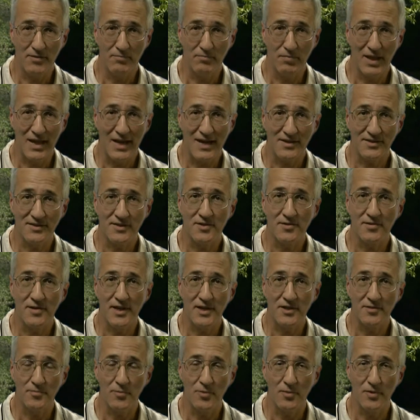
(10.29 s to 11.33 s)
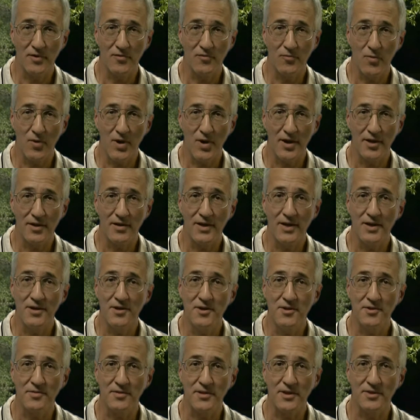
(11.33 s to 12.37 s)
blocks the transport of water and
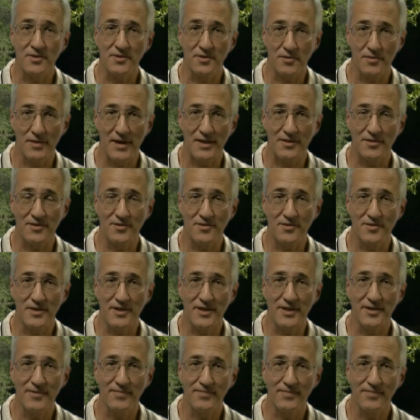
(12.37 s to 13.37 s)
nutrients throughout the tree.